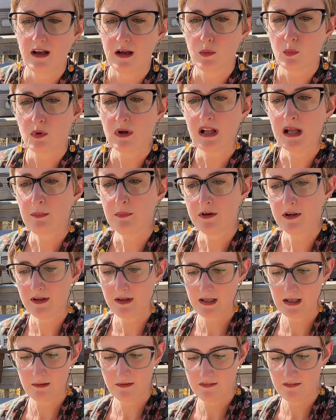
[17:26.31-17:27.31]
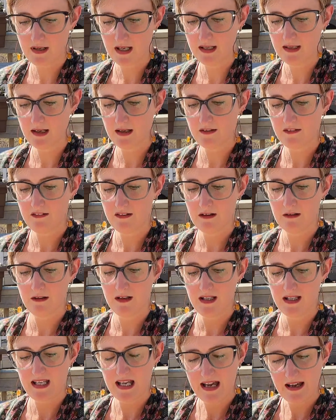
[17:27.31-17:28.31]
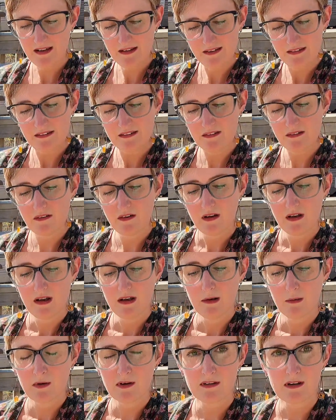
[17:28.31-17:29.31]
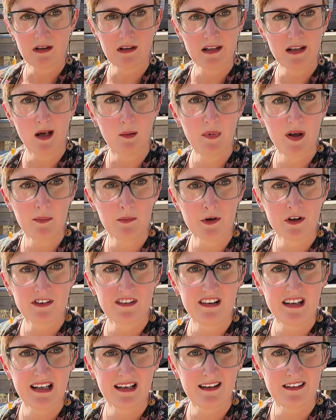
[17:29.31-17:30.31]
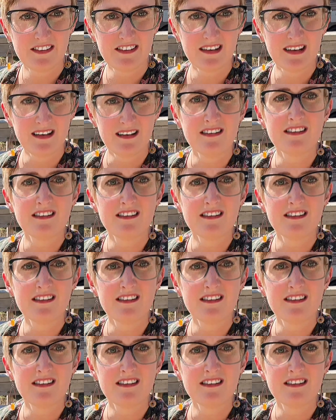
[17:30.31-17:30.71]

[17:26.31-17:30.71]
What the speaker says: Will I put it outside next year? Yes, with a little bit more TLC.